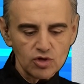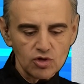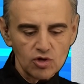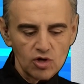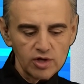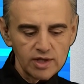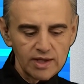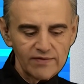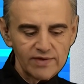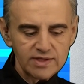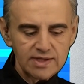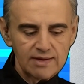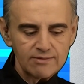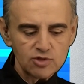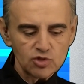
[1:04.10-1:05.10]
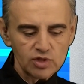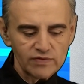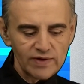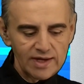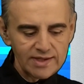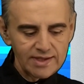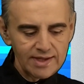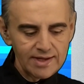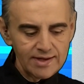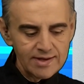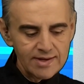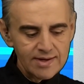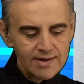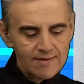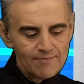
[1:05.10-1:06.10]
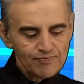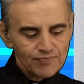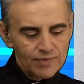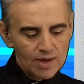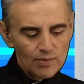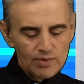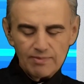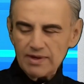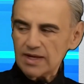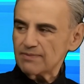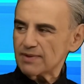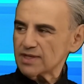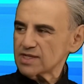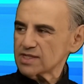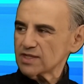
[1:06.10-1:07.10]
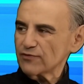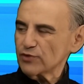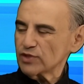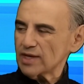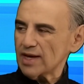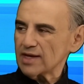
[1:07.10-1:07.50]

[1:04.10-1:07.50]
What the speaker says: card, give us some sort of idea. We've been a bit stiff with our